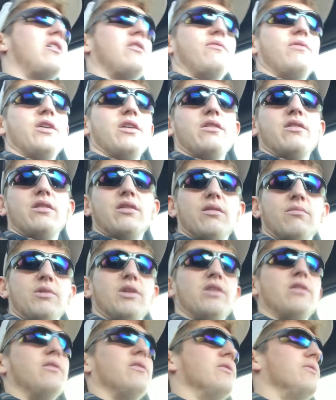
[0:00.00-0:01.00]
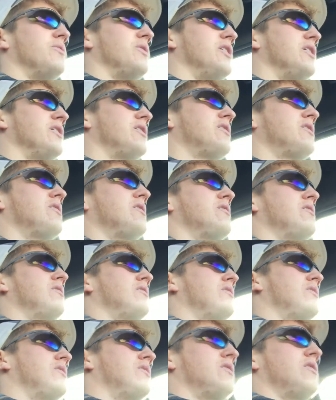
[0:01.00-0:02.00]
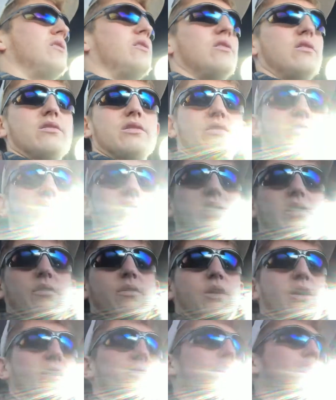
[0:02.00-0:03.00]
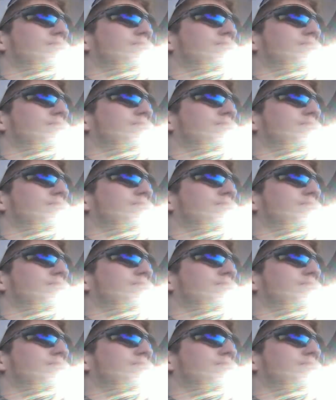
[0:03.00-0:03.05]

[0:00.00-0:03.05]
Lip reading: of it in the middle of the week. So anyway,